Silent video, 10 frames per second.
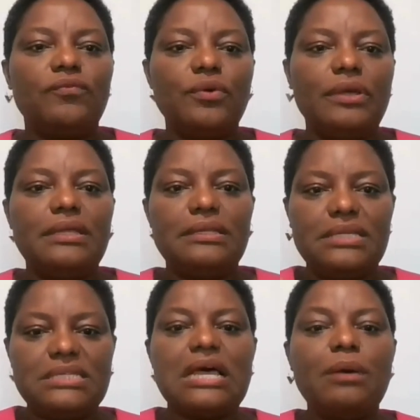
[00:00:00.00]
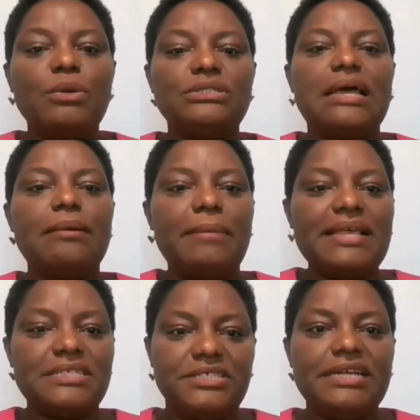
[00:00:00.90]
okay, this is how much my
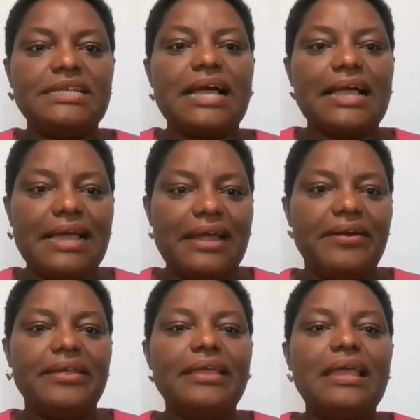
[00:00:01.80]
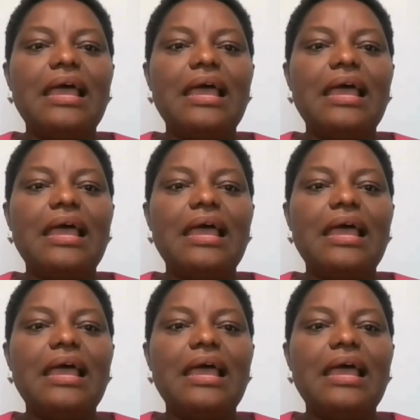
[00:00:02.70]
strength can carry.